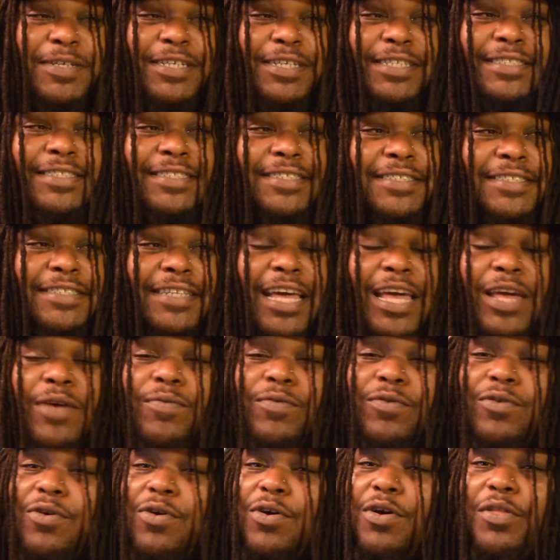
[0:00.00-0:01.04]
me is the same
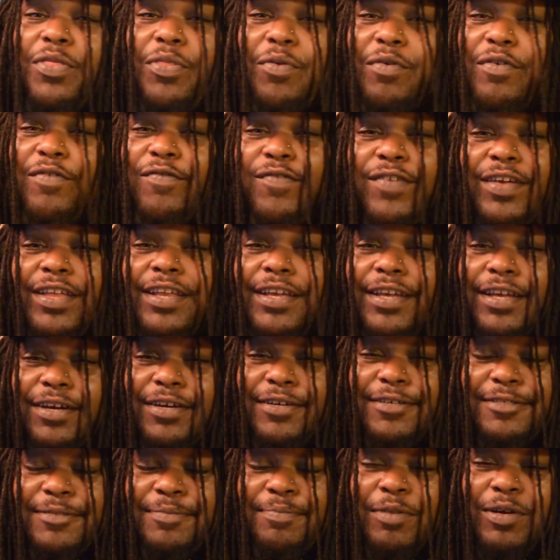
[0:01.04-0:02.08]
with all three
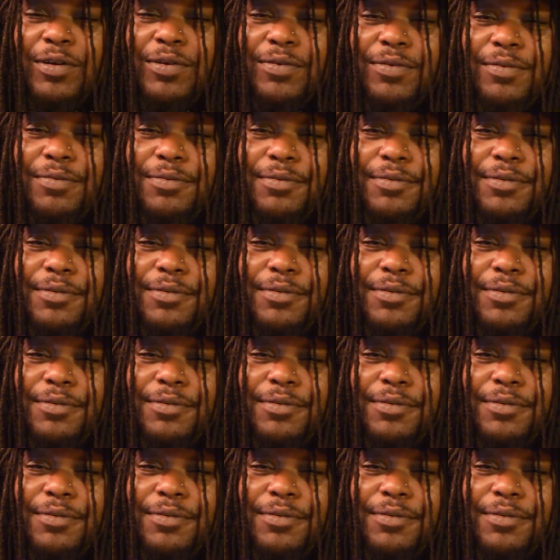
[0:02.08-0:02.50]
videos, bro.